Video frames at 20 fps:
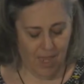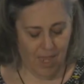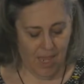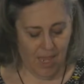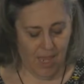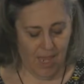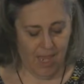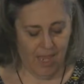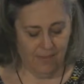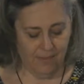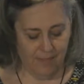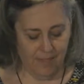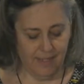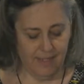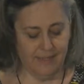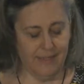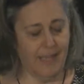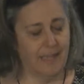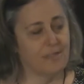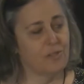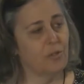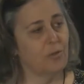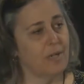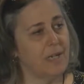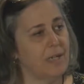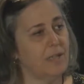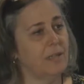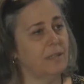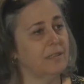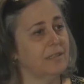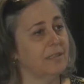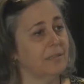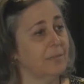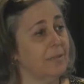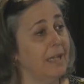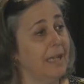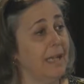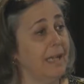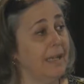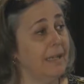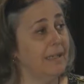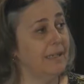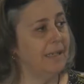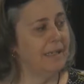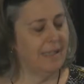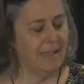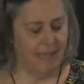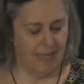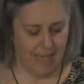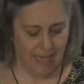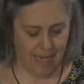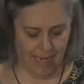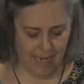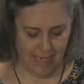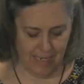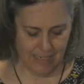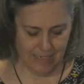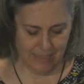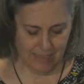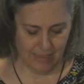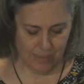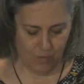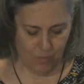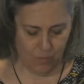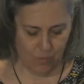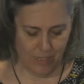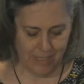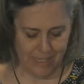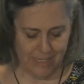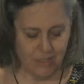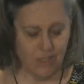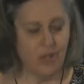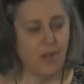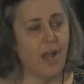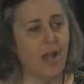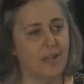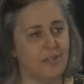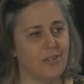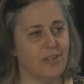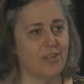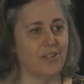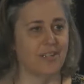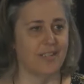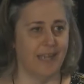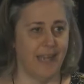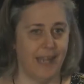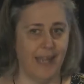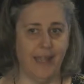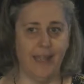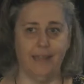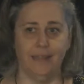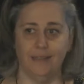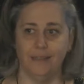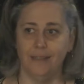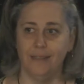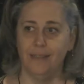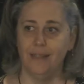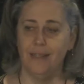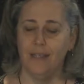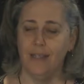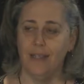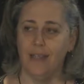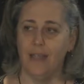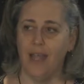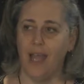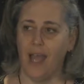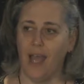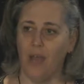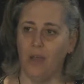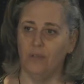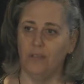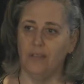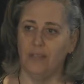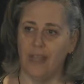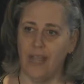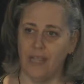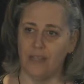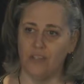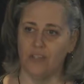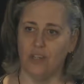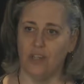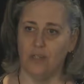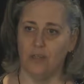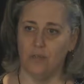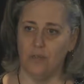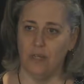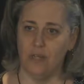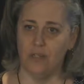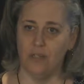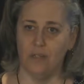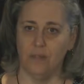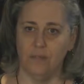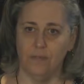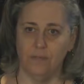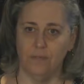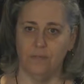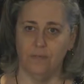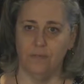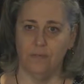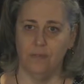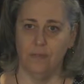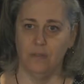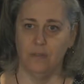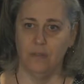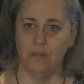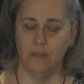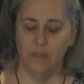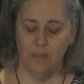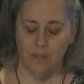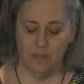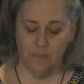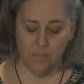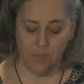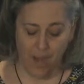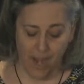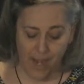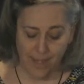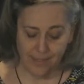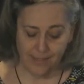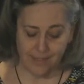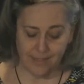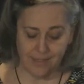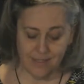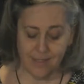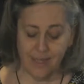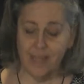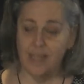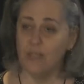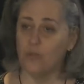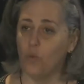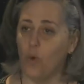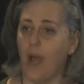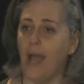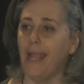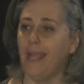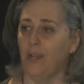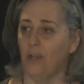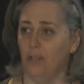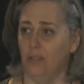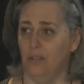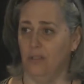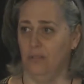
I think that's critical to me, is we need to understand how the next generation of pilots is wired.